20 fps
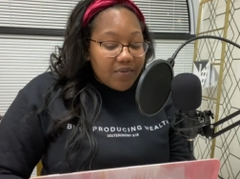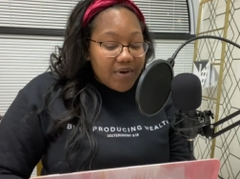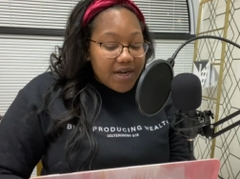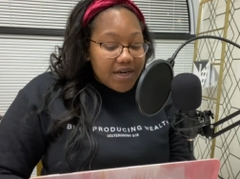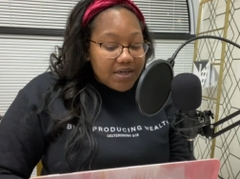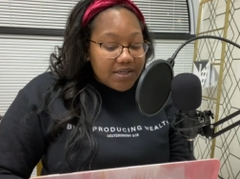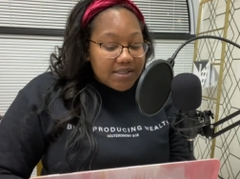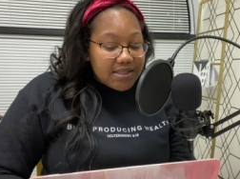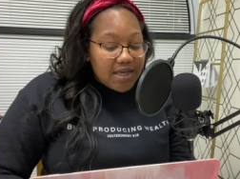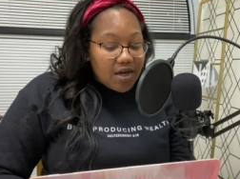
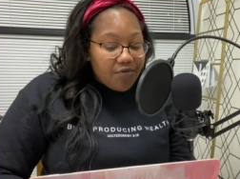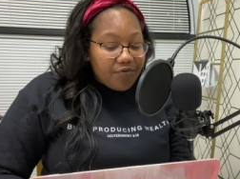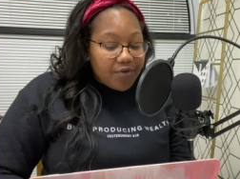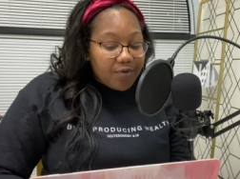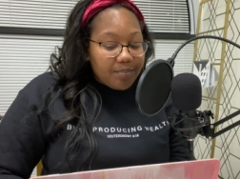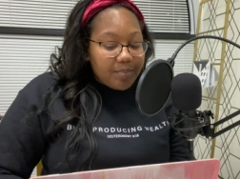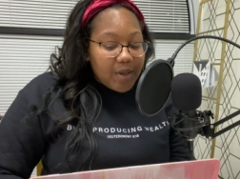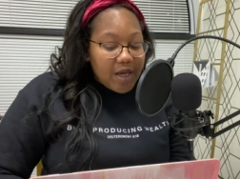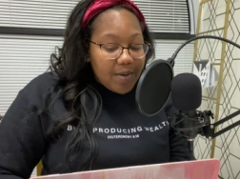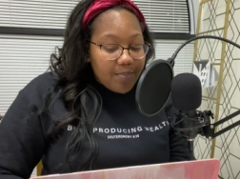yourself
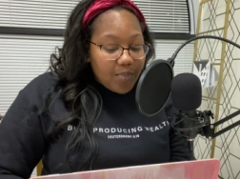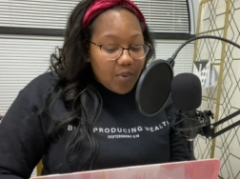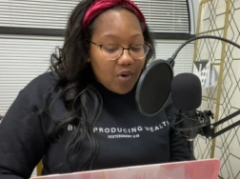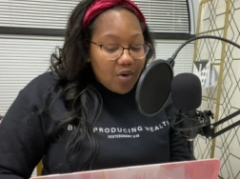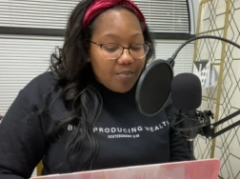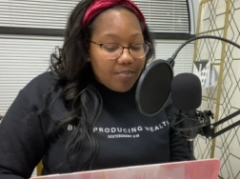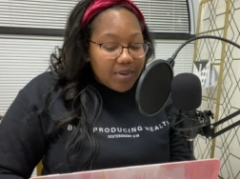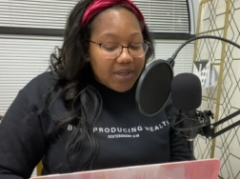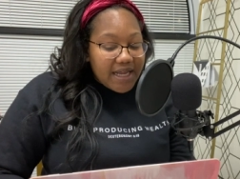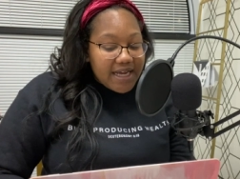from
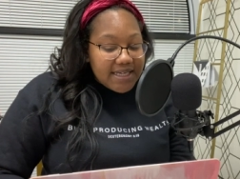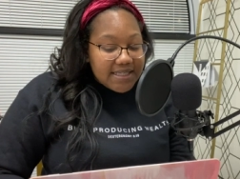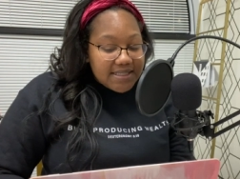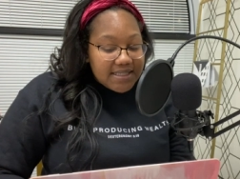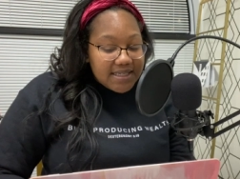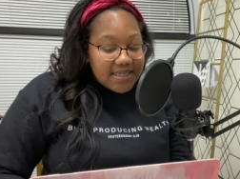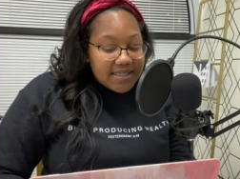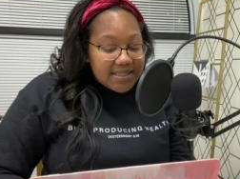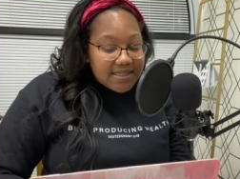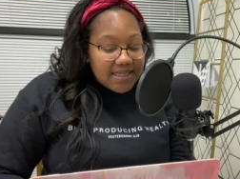people,
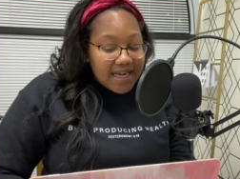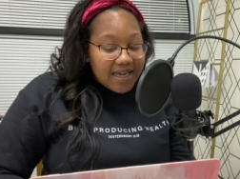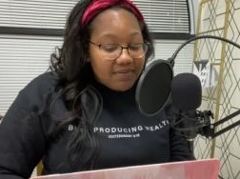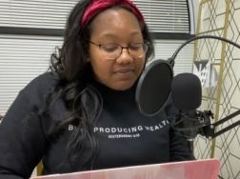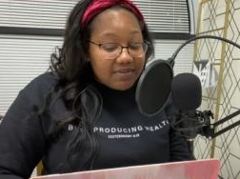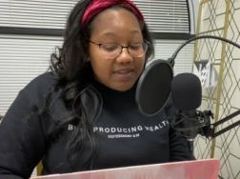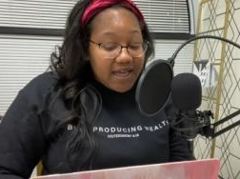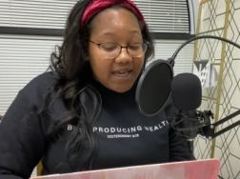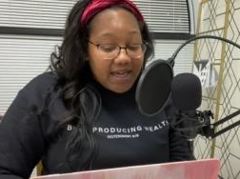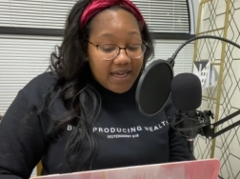places,
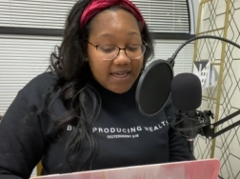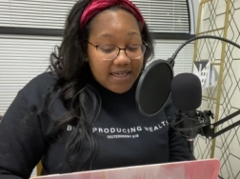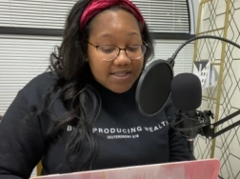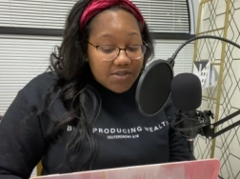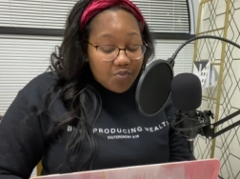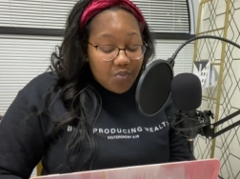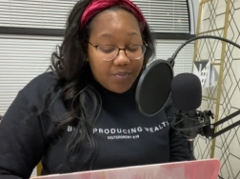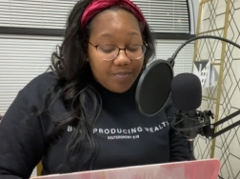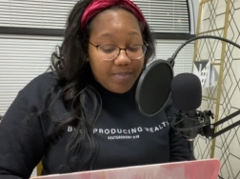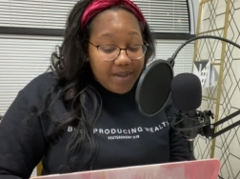and things,
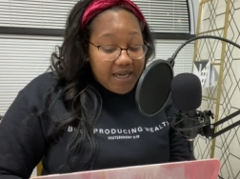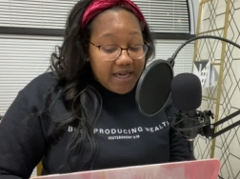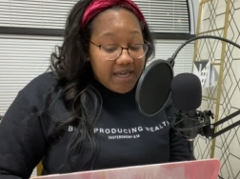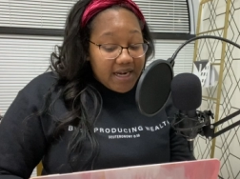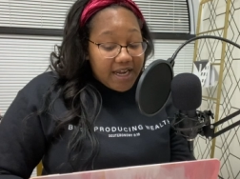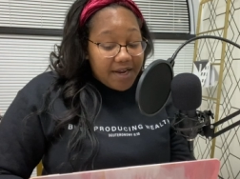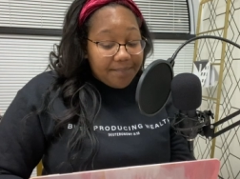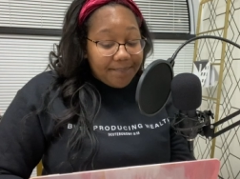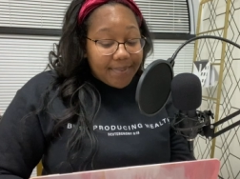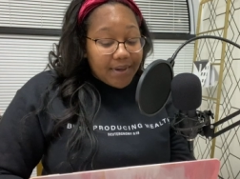be
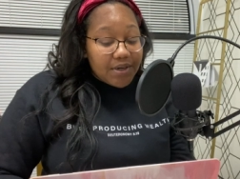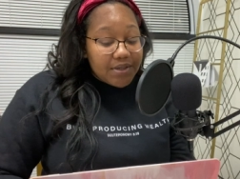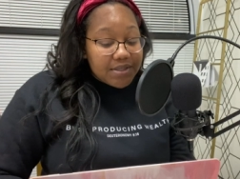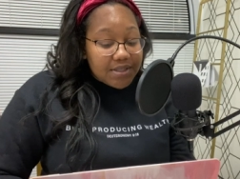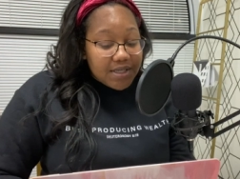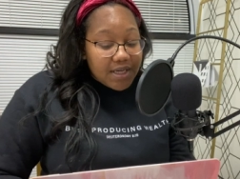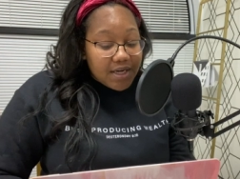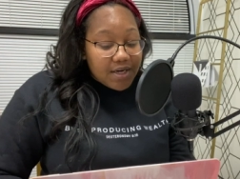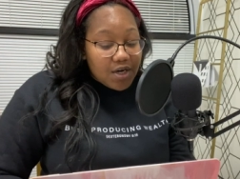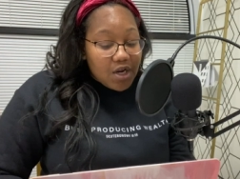it in
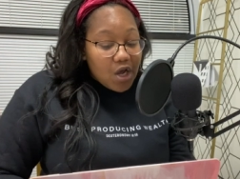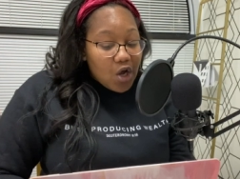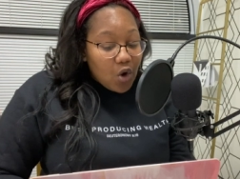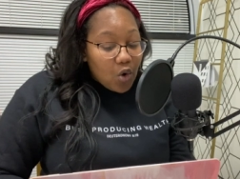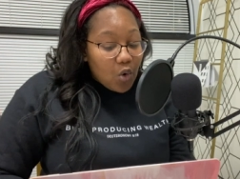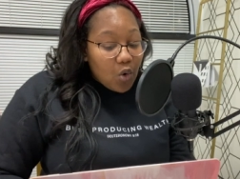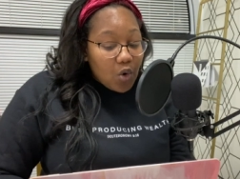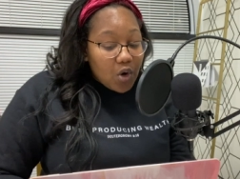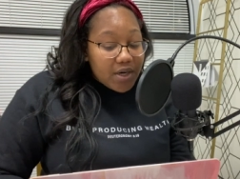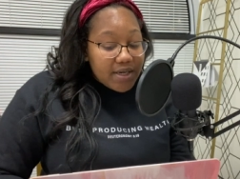person
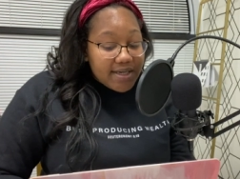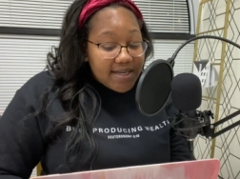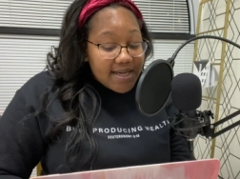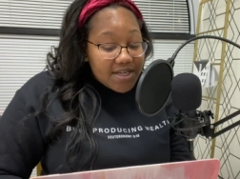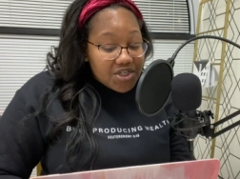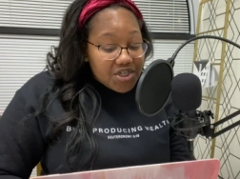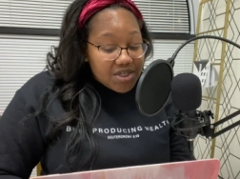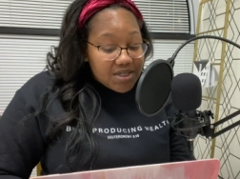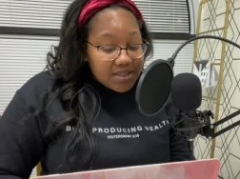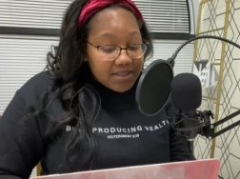or
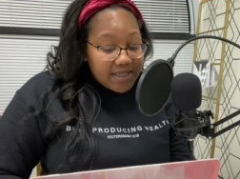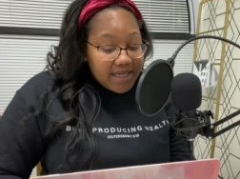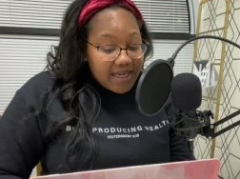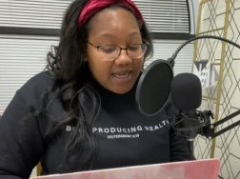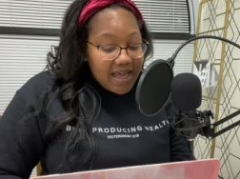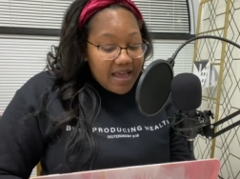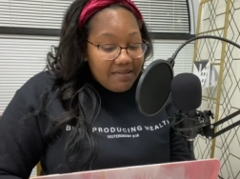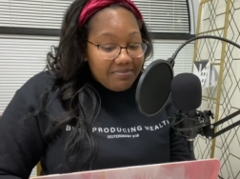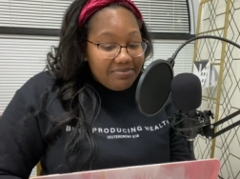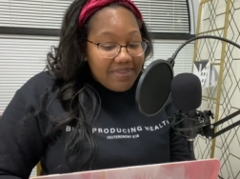
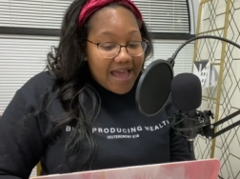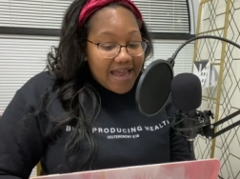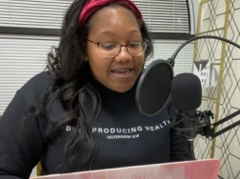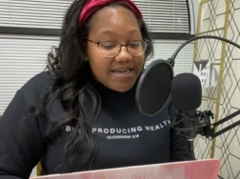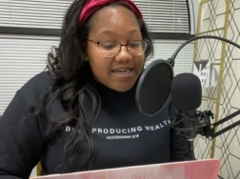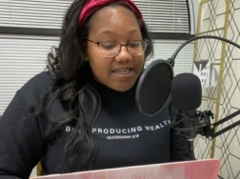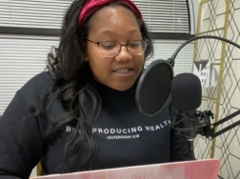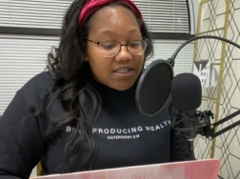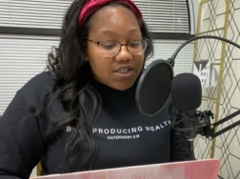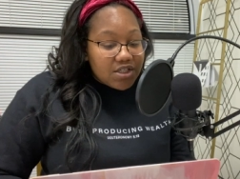digitally, that
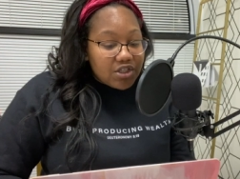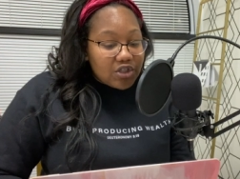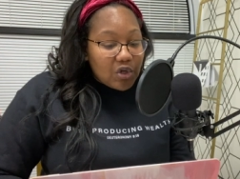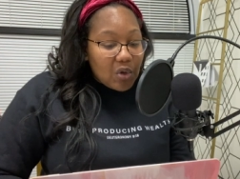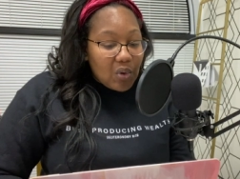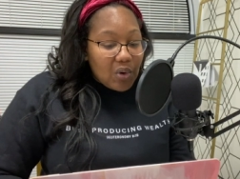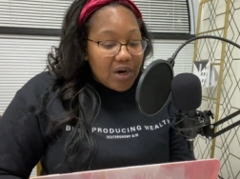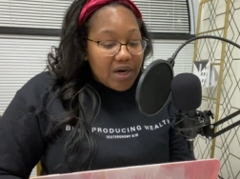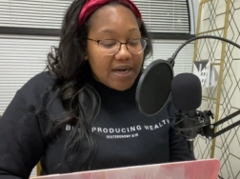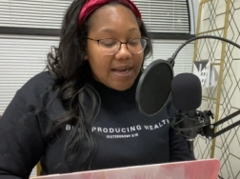
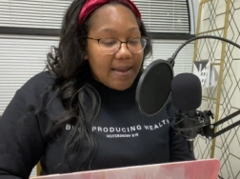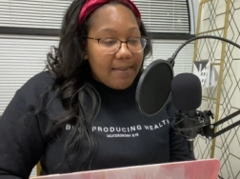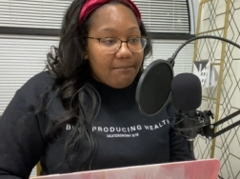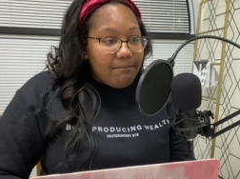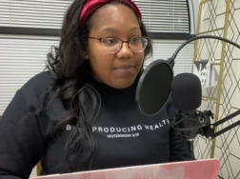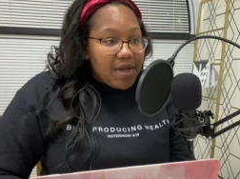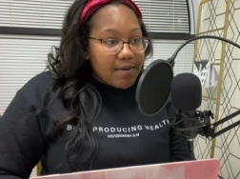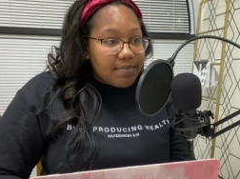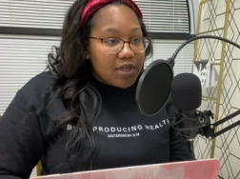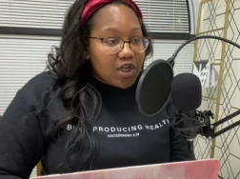distort
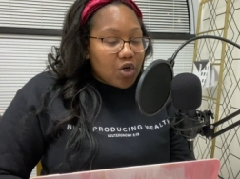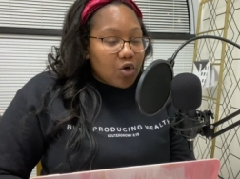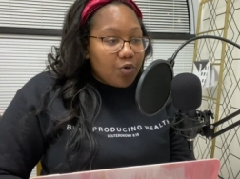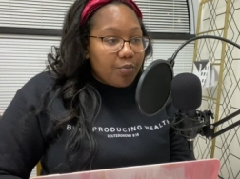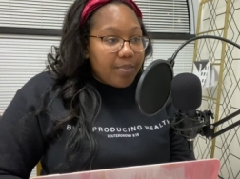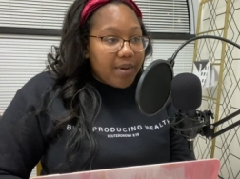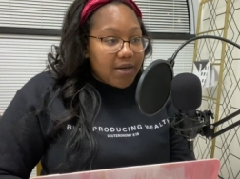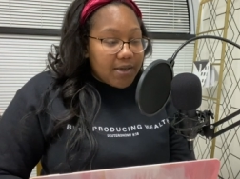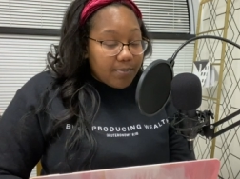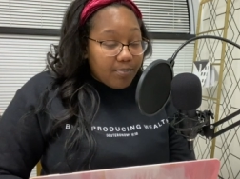biblical
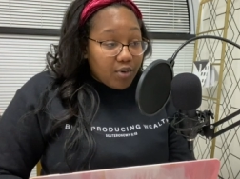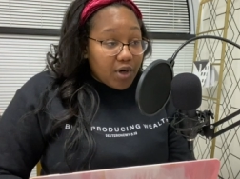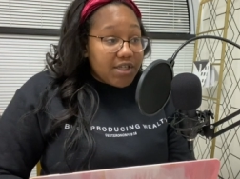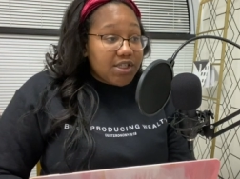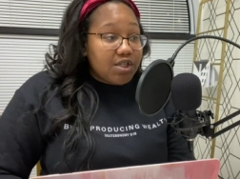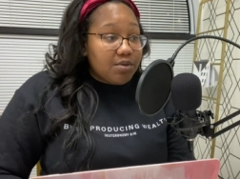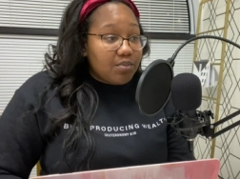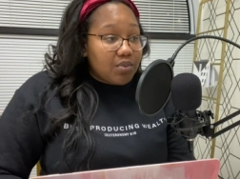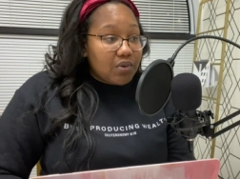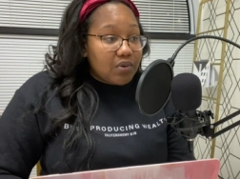
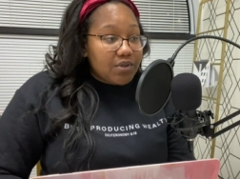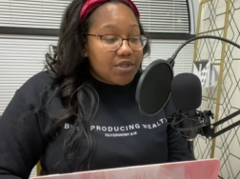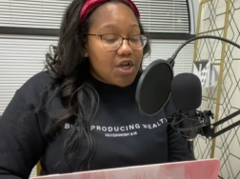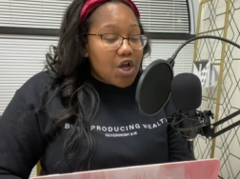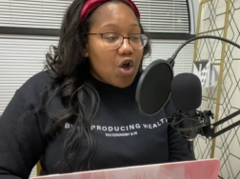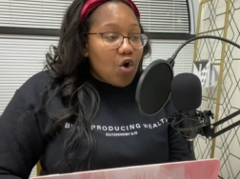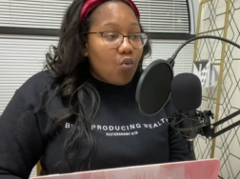principles.